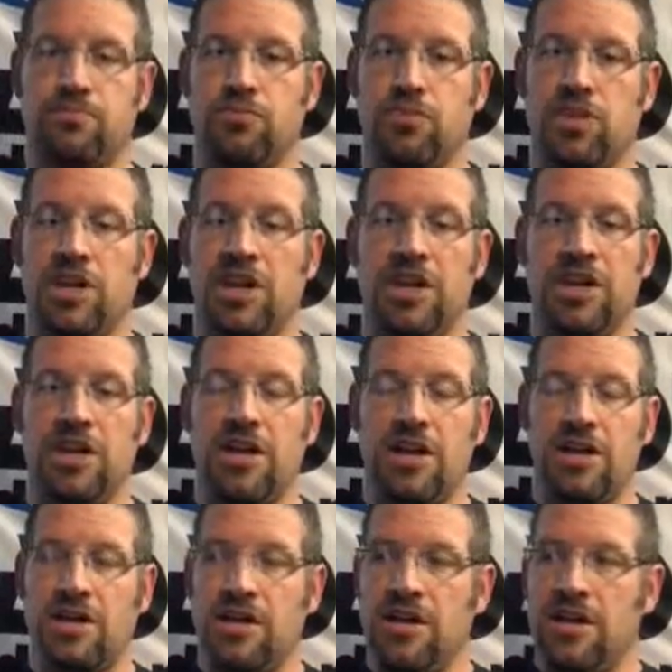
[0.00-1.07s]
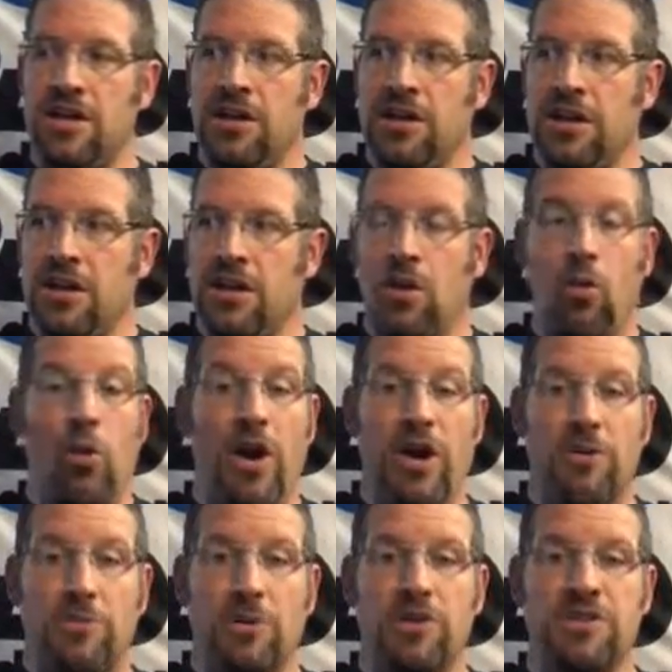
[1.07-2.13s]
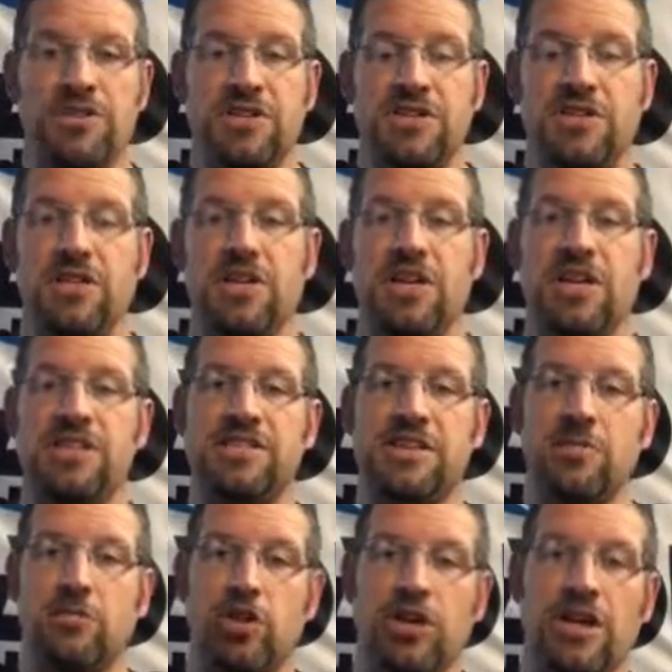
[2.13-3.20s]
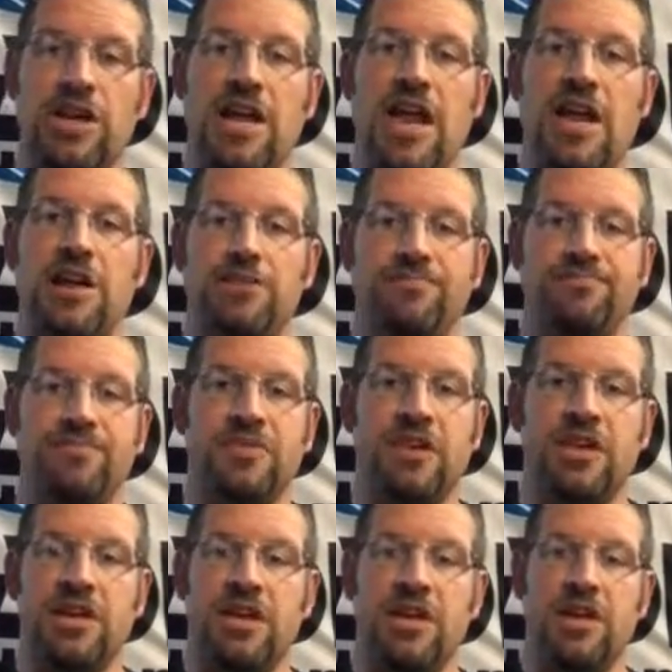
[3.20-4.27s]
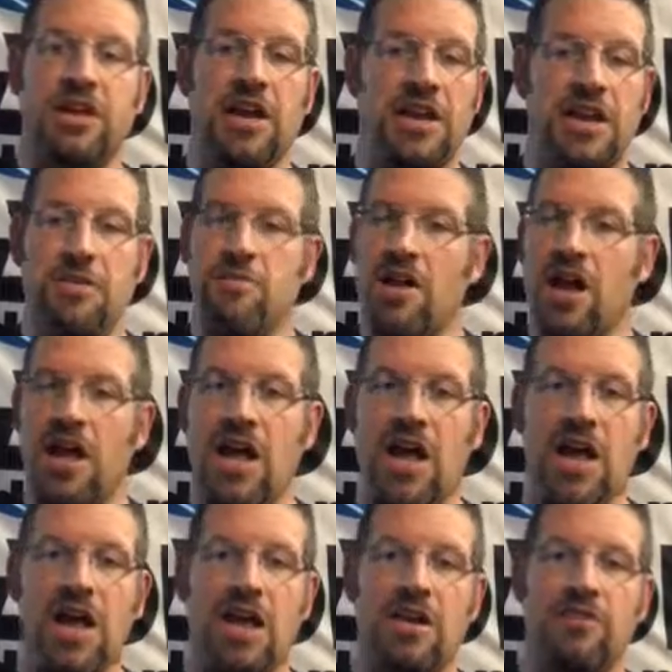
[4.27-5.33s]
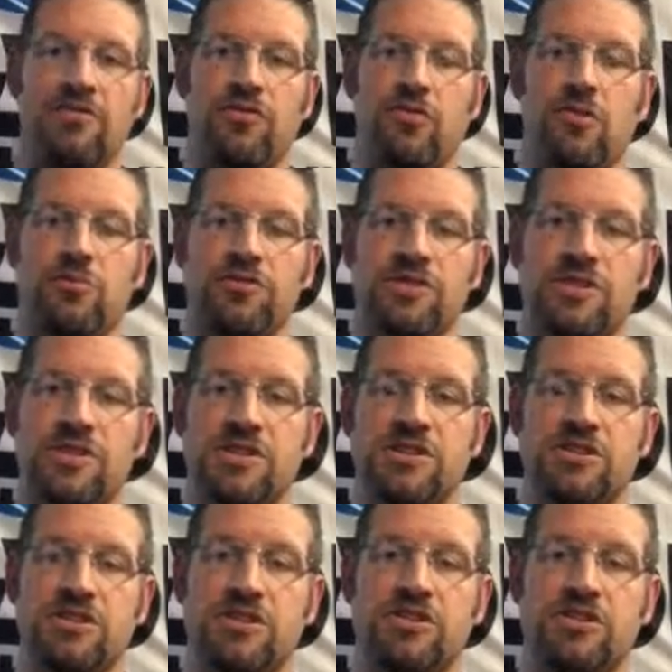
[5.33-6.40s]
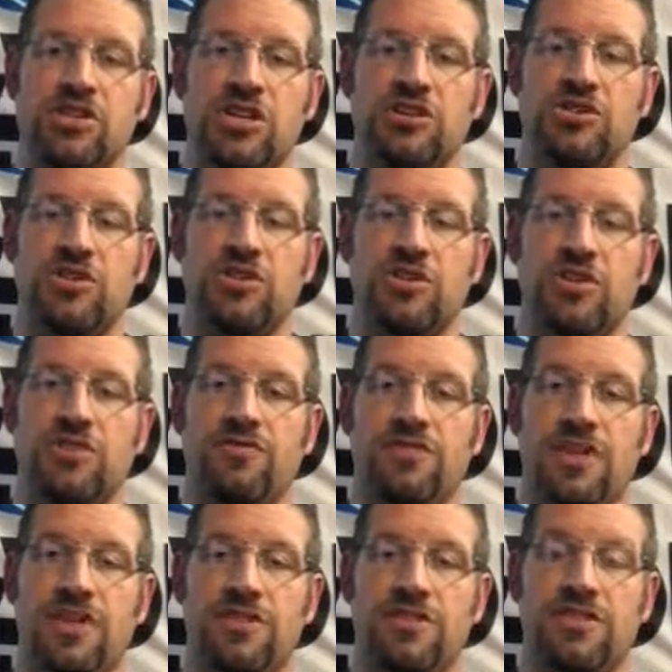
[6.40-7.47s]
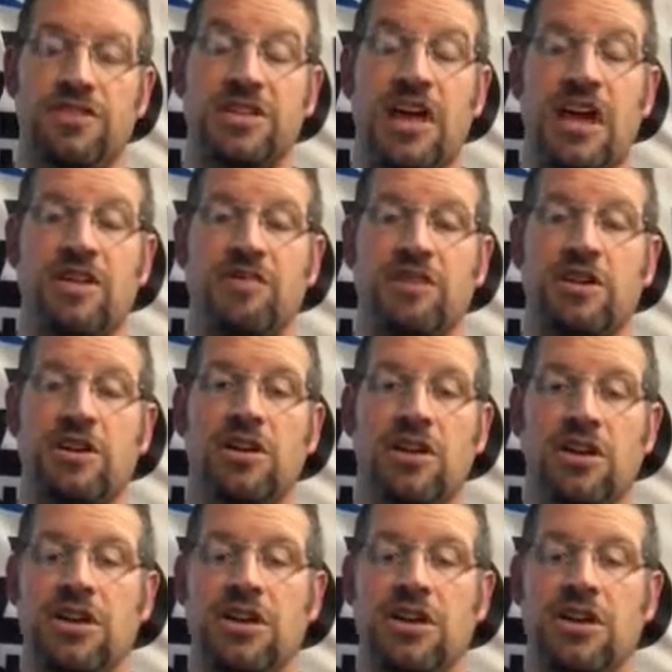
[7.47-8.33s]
pretty aware person, and I see them looking at it, and I keep my eye on it for them, just as a gesture of good faith as a diver.